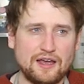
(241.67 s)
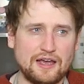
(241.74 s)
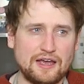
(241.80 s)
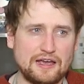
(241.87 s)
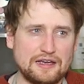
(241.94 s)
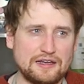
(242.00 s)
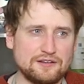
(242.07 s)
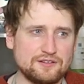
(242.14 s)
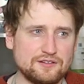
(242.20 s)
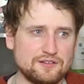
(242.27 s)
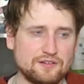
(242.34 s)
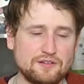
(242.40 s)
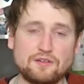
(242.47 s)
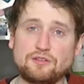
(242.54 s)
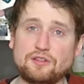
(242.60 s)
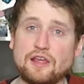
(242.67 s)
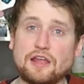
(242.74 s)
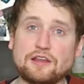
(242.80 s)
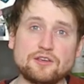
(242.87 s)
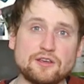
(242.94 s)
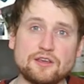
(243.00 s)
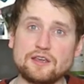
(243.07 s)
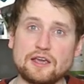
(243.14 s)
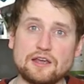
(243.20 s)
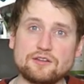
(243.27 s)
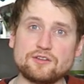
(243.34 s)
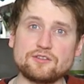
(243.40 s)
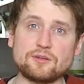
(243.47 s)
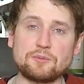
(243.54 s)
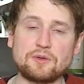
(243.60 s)
And then you can get
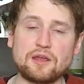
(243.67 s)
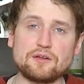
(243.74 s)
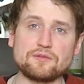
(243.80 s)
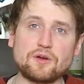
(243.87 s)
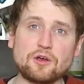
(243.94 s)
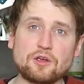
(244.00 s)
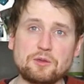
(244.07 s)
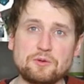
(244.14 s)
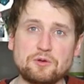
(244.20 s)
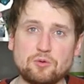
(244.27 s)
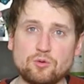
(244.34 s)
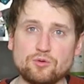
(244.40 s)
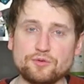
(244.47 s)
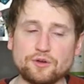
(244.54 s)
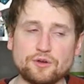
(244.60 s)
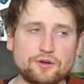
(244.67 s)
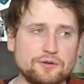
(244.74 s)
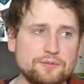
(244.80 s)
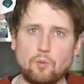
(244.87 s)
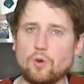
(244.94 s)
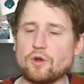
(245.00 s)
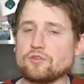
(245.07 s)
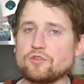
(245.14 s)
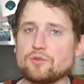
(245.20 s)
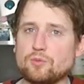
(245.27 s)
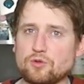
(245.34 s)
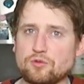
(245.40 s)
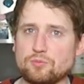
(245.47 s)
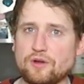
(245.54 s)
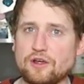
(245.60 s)
into some kind of argument over what's the
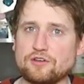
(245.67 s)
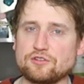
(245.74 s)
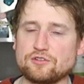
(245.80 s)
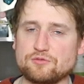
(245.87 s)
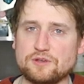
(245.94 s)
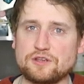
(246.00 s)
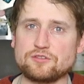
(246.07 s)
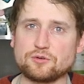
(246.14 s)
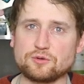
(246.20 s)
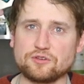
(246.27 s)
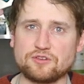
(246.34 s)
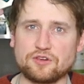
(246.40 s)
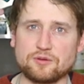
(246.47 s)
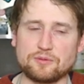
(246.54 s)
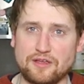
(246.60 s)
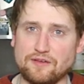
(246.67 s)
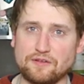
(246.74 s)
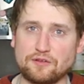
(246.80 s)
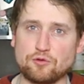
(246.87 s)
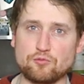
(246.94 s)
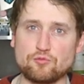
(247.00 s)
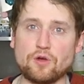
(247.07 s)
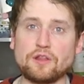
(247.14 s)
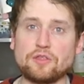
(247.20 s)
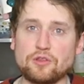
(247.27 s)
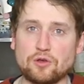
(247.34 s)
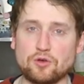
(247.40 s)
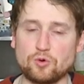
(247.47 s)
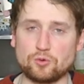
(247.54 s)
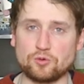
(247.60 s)
most precious resource here. Having to run
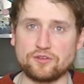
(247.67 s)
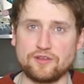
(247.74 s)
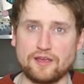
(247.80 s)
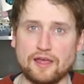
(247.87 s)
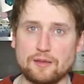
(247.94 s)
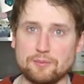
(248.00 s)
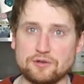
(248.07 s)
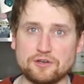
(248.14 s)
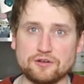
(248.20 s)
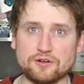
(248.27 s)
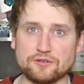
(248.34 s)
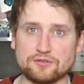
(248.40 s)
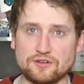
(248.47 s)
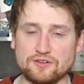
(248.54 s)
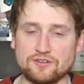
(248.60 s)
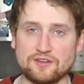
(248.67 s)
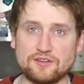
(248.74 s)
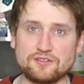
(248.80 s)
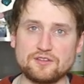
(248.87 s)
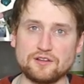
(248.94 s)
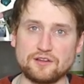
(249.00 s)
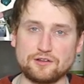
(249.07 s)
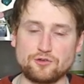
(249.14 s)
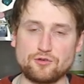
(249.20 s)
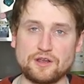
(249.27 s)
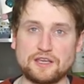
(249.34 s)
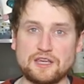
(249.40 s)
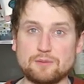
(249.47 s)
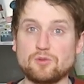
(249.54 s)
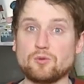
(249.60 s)
the cold tap near enough consistently to try
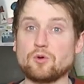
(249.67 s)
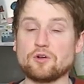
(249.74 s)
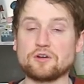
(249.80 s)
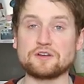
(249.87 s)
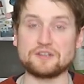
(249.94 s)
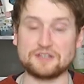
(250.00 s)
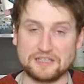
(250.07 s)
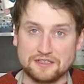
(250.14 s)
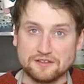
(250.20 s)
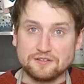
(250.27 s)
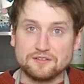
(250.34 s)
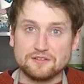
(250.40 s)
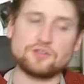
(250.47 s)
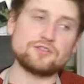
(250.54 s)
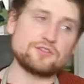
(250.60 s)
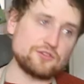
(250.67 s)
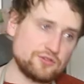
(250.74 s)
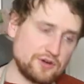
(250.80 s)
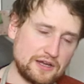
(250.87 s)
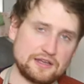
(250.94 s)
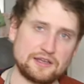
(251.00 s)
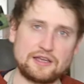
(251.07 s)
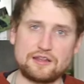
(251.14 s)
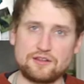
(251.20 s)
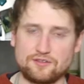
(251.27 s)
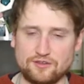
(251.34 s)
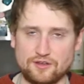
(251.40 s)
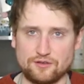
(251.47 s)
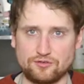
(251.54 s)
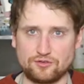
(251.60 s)
and keep the water clean just to try and get the
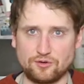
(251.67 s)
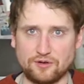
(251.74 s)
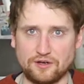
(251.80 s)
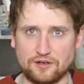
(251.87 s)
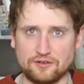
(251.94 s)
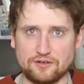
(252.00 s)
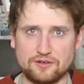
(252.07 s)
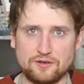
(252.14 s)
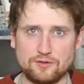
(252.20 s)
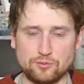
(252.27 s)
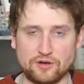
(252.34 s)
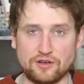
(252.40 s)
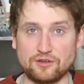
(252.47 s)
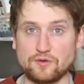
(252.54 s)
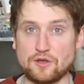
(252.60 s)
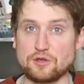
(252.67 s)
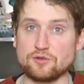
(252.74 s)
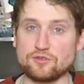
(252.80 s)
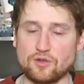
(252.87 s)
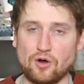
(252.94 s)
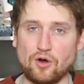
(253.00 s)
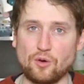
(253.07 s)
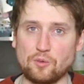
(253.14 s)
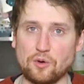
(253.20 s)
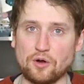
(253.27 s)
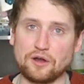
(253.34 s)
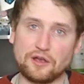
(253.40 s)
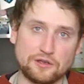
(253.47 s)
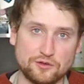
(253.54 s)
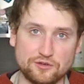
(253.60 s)
stuff sorted. Whereas if I use the hot
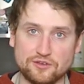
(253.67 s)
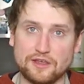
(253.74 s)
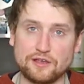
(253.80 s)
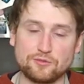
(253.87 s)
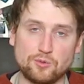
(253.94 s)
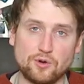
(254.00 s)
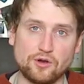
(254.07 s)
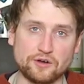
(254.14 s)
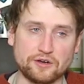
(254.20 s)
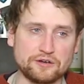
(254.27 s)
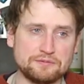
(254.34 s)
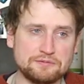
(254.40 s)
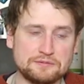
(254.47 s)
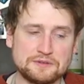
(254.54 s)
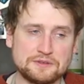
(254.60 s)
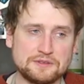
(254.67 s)
water, I use less water.